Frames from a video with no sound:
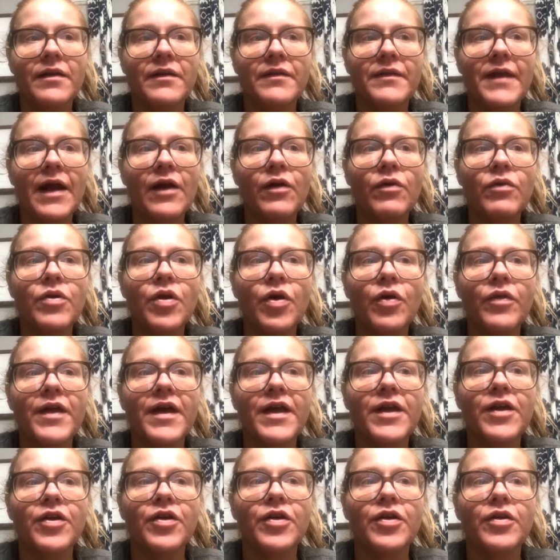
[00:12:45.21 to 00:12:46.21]
They don't know
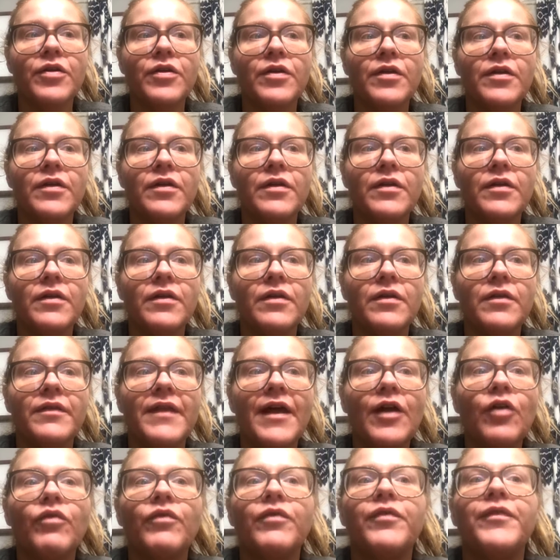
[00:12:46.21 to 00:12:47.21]
that you're,
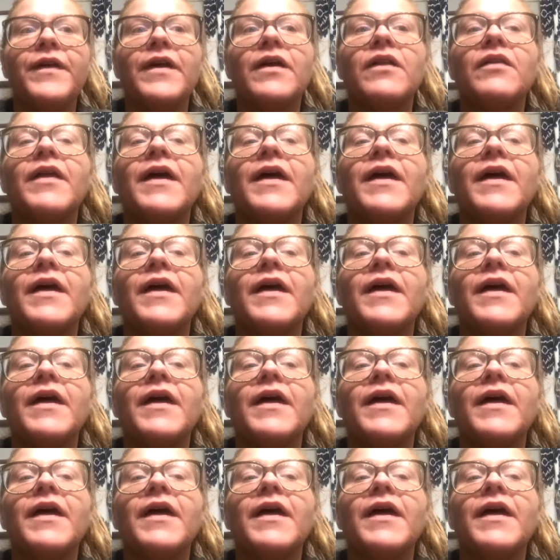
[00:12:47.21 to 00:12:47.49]
they don't feel